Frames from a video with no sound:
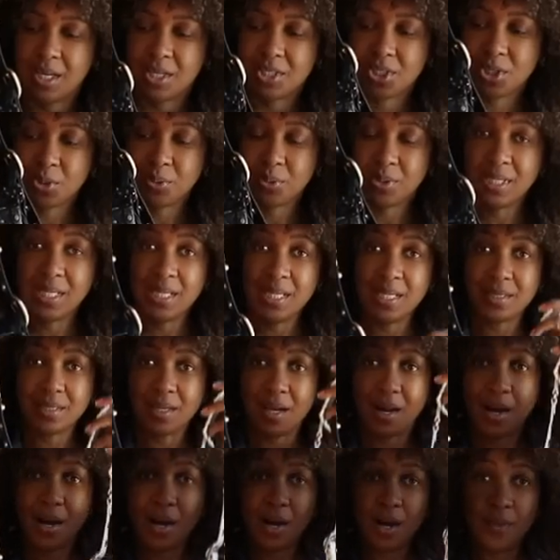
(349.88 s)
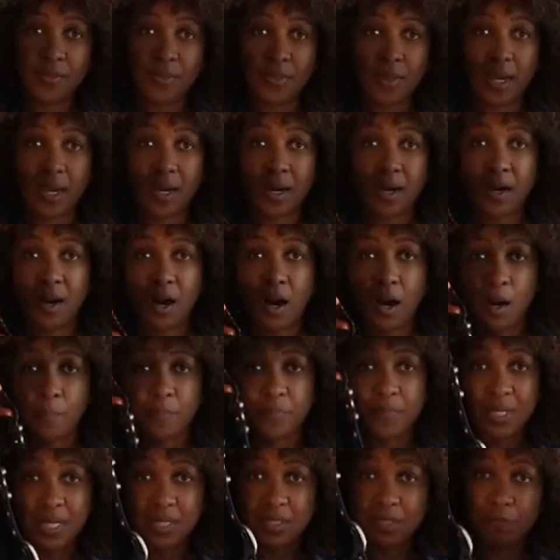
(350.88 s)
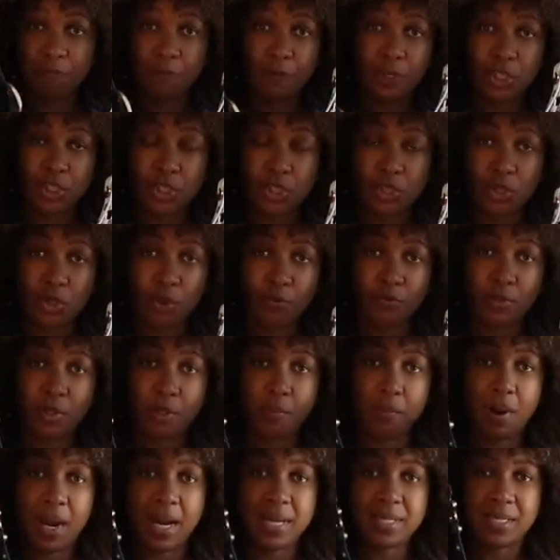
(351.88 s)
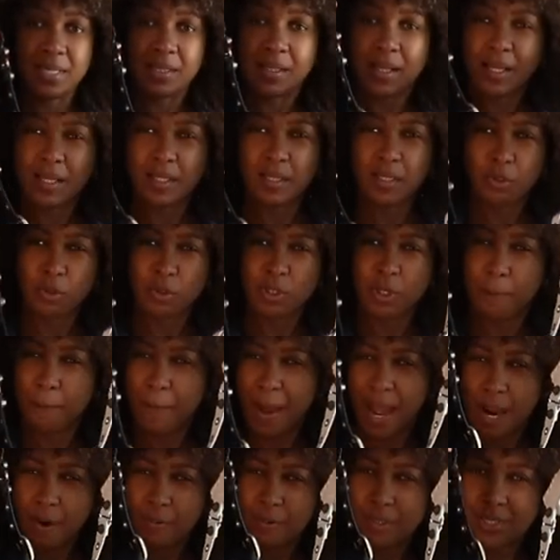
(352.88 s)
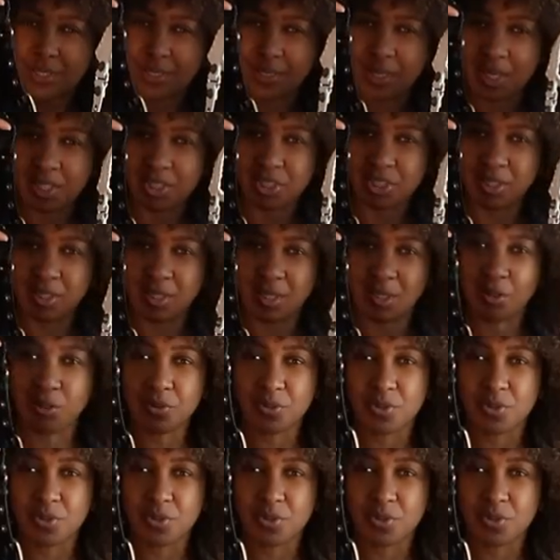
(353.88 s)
So these are their updated versions of them. I did like a little comparison actually on